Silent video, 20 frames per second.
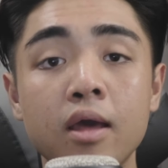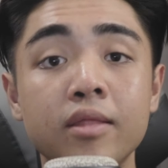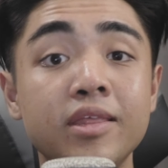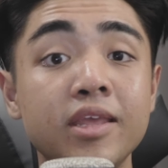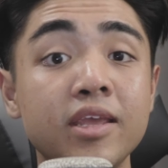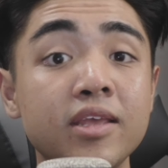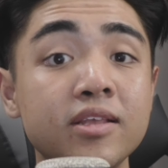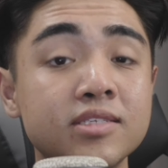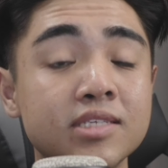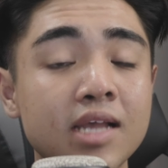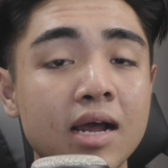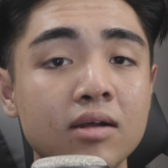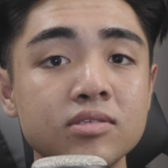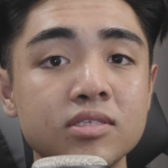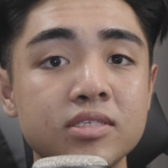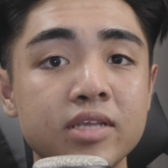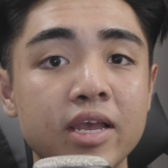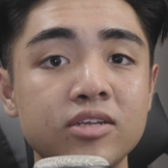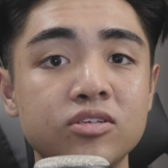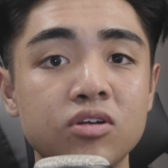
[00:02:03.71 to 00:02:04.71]
The
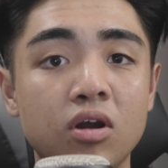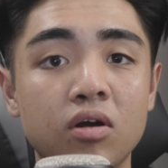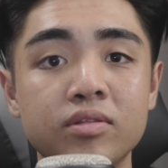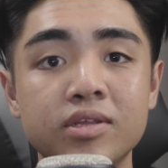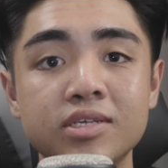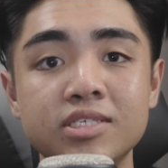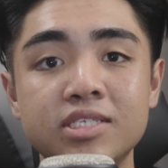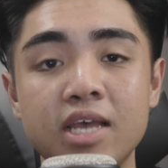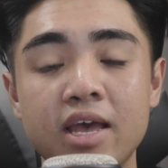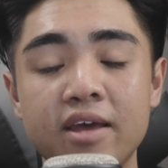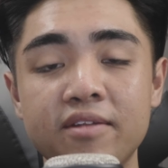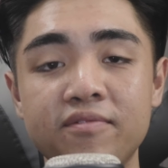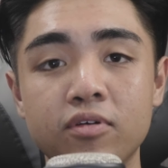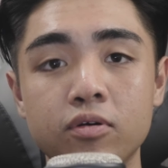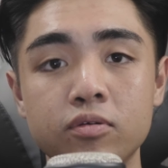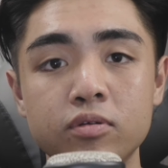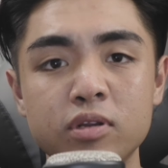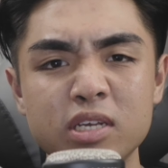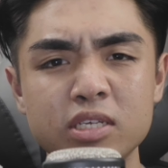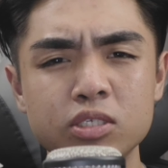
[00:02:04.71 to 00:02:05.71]
Soundstage on this
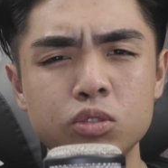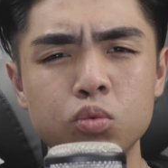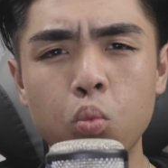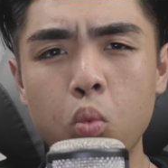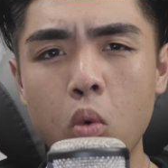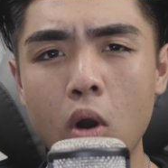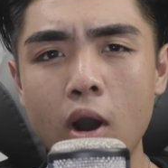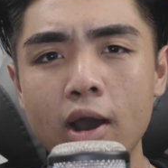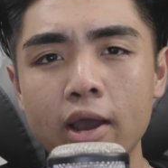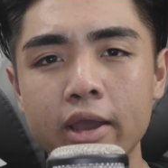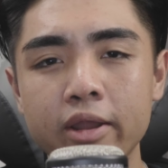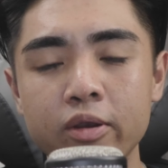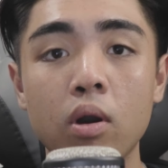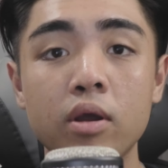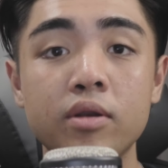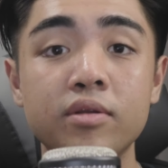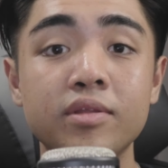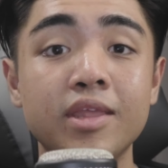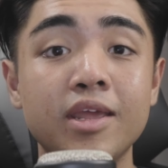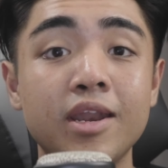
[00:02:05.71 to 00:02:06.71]
headphone is
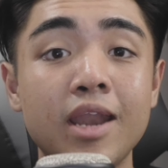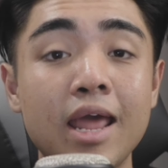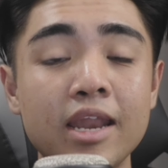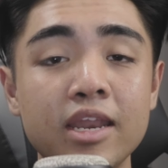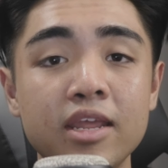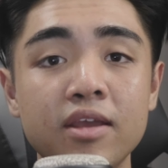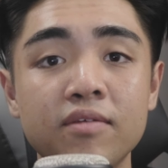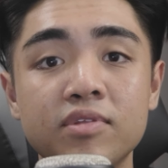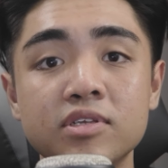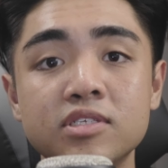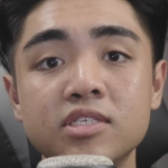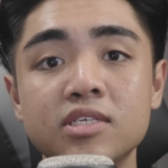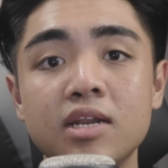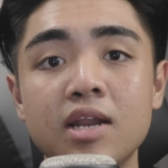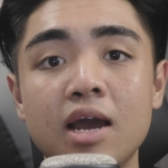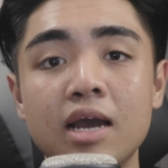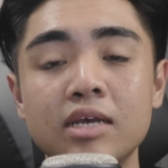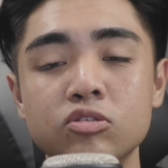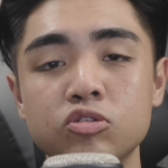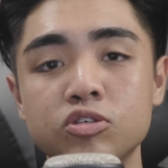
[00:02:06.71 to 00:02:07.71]
wider than any of the
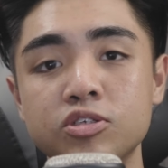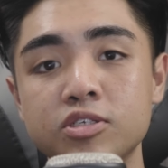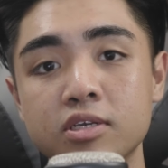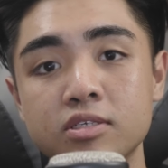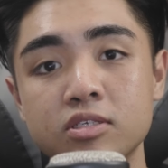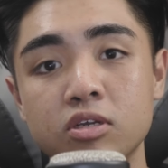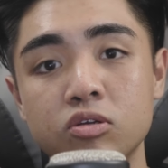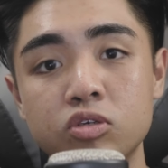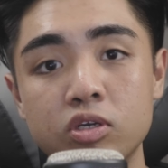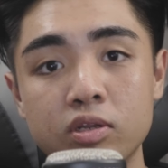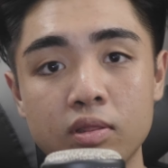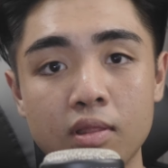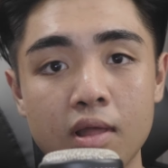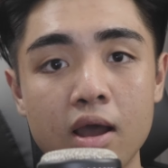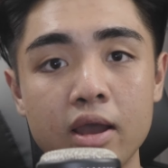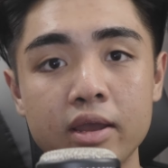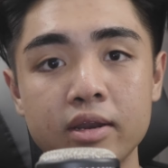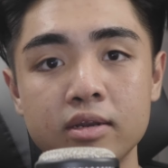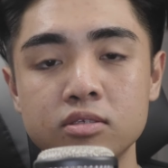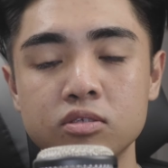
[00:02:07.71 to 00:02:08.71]
Sennheiser 600
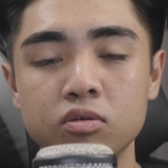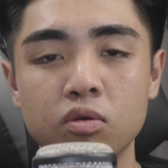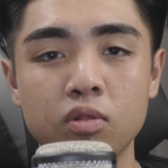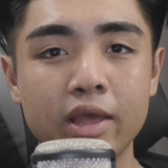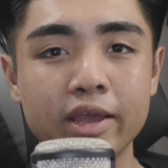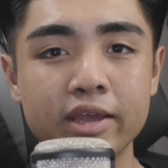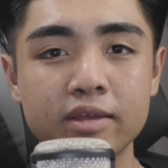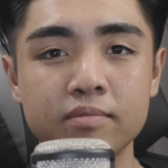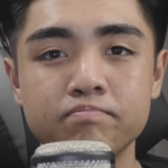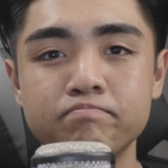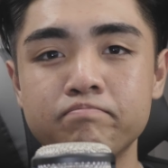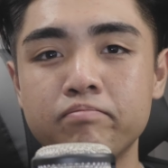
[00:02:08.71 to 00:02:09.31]
line, so like